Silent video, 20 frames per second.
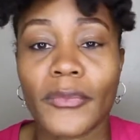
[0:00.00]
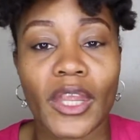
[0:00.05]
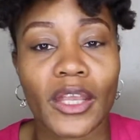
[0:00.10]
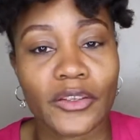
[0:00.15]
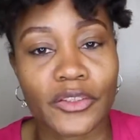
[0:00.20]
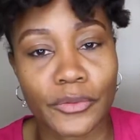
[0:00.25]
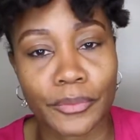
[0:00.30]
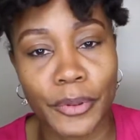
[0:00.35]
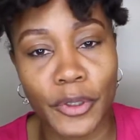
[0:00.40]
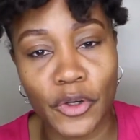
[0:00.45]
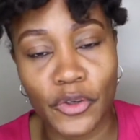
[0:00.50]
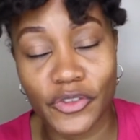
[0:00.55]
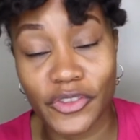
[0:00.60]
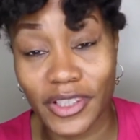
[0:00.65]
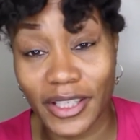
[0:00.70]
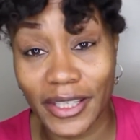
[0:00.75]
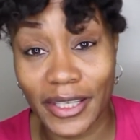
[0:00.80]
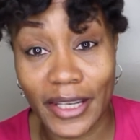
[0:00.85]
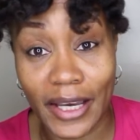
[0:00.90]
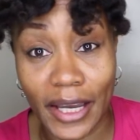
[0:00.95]

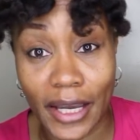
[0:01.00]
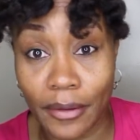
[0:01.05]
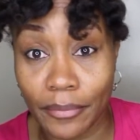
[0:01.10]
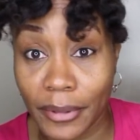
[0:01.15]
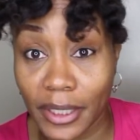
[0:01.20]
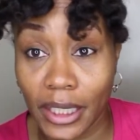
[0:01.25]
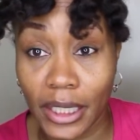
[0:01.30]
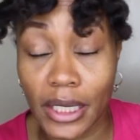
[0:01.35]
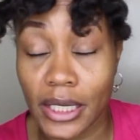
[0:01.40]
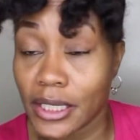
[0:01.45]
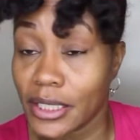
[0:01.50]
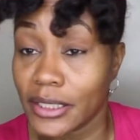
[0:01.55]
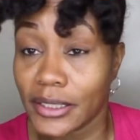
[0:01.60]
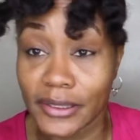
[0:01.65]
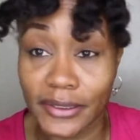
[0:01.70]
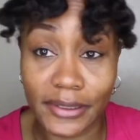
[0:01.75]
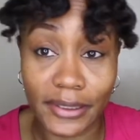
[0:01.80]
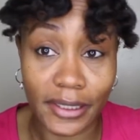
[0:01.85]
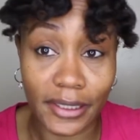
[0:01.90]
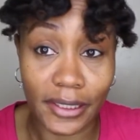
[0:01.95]
Supposedly not
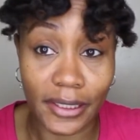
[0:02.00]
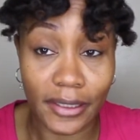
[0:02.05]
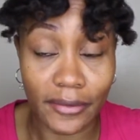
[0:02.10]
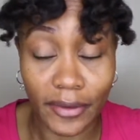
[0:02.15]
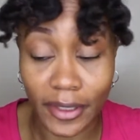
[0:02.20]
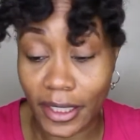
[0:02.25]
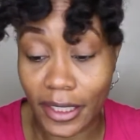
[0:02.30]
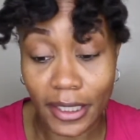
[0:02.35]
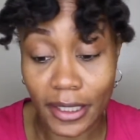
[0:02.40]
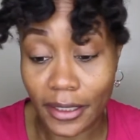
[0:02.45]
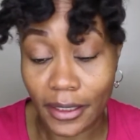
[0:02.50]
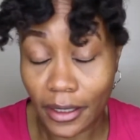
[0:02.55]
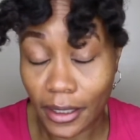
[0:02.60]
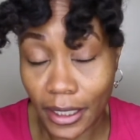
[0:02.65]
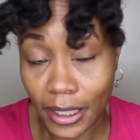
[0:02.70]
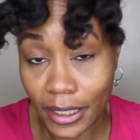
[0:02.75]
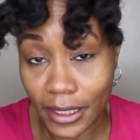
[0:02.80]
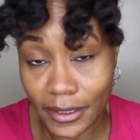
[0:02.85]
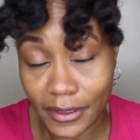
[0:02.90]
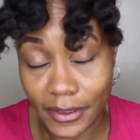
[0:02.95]
because of any of the
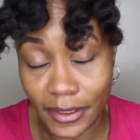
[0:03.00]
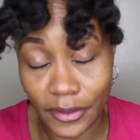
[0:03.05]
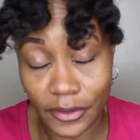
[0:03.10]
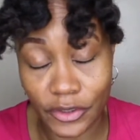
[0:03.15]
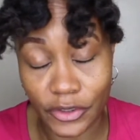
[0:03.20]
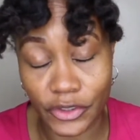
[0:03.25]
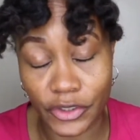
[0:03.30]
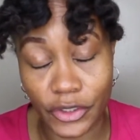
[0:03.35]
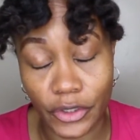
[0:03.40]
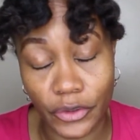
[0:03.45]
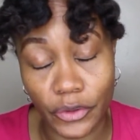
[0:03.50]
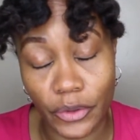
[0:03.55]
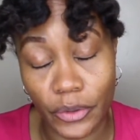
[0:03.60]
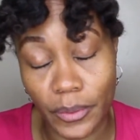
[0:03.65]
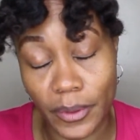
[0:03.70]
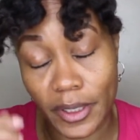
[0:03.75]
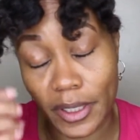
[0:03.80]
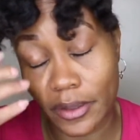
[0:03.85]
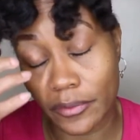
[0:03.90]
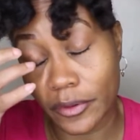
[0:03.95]
ladies on the show or
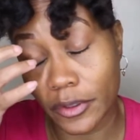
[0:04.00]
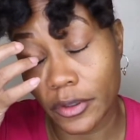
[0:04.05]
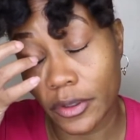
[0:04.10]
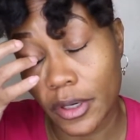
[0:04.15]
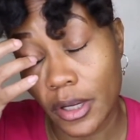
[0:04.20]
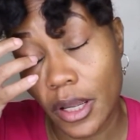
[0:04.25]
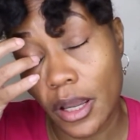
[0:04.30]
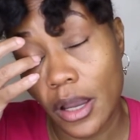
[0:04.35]
whatever.